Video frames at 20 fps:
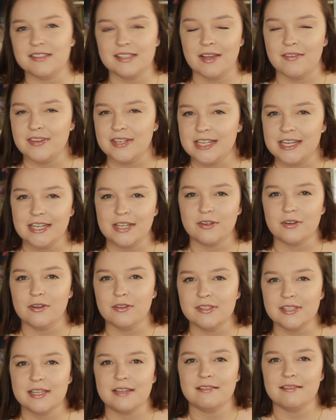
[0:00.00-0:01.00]

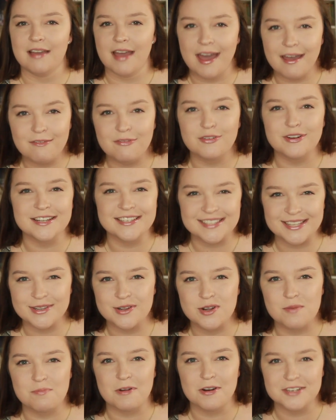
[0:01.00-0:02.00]
17-year-olds, like every
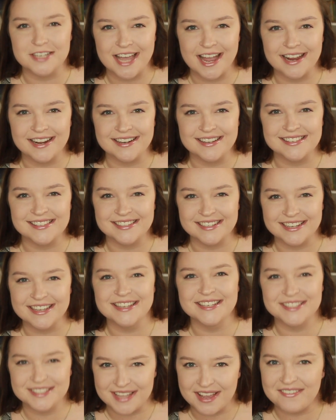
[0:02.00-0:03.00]
single protagonist
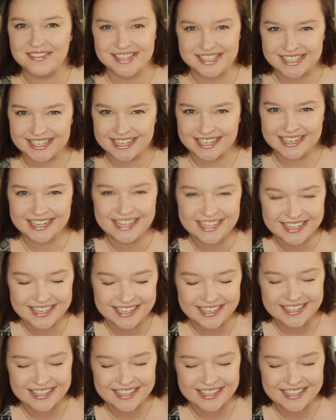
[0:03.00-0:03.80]
is 17.